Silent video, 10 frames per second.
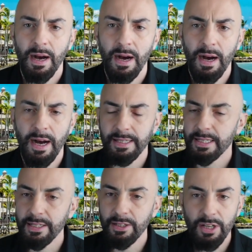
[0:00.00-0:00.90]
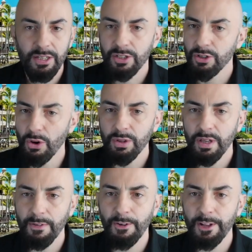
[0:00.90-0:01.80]
There's no
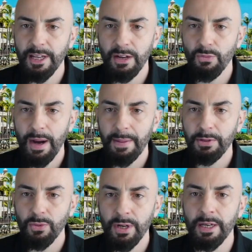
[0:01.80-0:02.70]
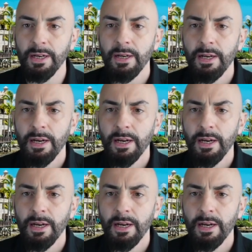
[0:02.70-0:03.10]
different than in Web3.